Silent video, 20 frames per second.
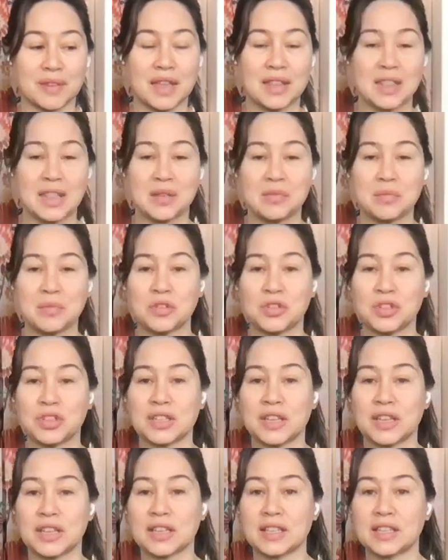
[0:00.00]
And then we're
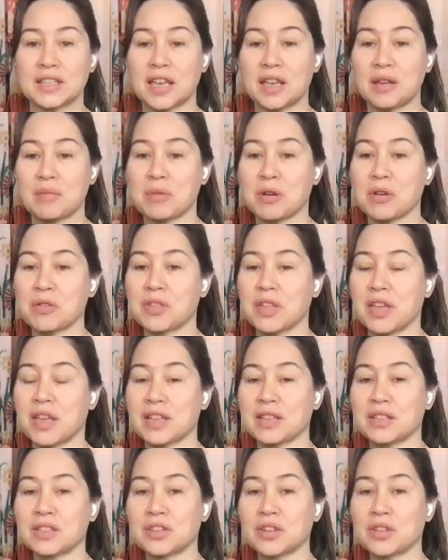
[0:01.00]
just going to take both
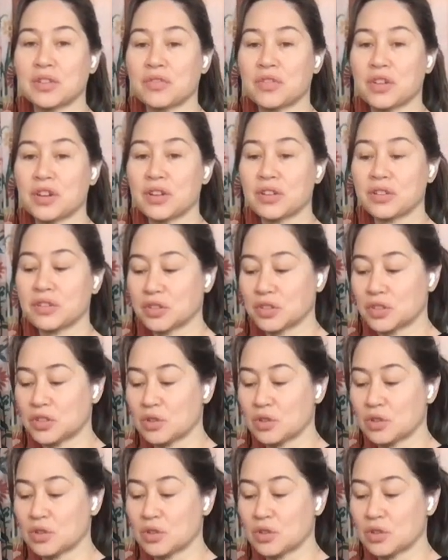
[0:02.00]
hands over